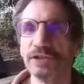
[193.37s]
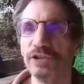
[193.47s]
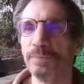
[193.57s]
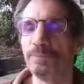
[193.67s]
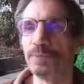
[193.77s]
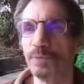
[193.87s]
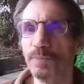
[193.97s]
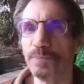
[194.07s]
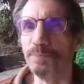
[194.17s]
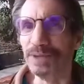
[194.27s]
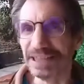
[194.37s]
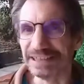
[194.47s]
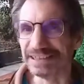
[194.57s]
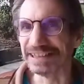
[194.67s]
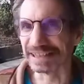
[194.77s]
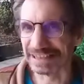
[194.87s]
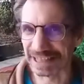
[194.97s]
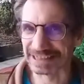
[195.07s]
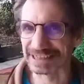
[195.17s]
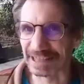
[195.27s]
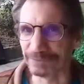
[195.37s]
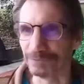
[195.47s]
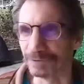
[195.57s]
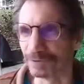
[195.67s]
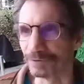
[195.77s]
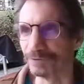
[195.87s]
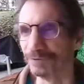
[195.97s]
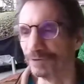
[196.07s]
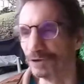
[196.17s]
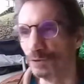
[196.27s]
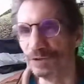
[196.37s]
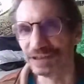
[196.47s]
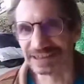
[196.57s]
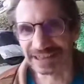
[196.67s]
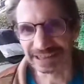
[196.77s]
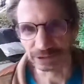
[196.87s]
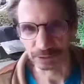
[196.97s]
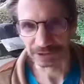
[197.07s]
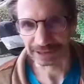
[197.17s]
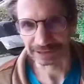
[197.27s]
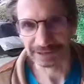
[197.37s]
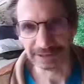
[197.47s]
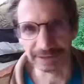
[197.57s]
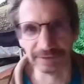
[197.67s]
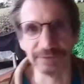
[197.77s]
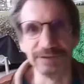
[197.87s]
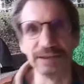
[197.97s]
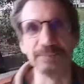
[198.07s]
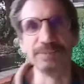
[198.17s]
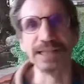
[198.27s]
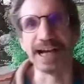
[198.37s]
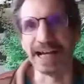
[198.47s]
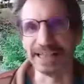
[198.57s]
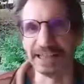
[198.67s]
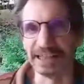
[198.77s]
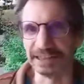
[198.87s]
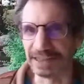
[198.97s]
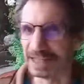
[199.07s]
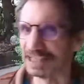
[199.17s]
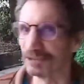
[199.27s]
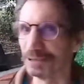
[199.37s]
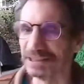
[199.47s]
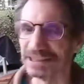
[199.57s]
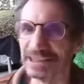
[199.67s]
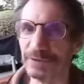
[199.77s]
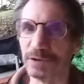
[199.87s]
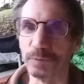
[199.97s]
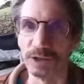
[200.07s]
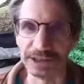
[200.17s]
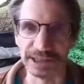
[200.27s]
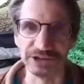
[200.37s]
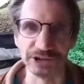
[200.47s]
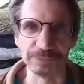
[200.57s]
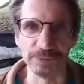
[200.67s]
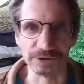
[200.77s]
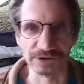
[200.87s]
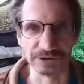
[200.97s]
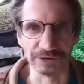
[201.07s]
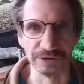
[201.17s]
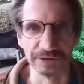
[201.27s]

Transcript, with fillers: the probability that next time you will say it correctly will be higher and higher, but it's never one hundred percent.